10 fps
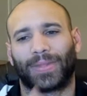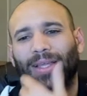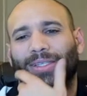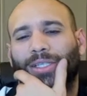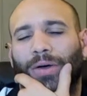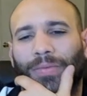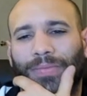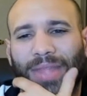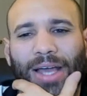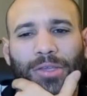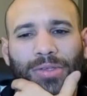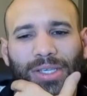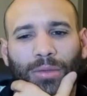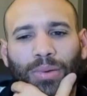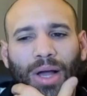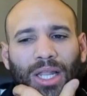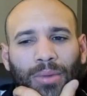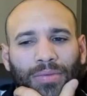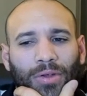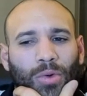And so now you see the
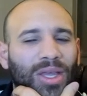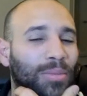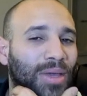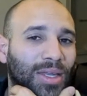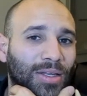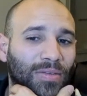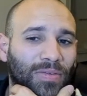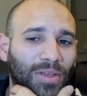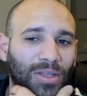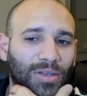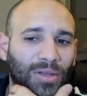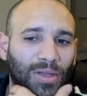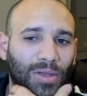problem of the queen being undefended.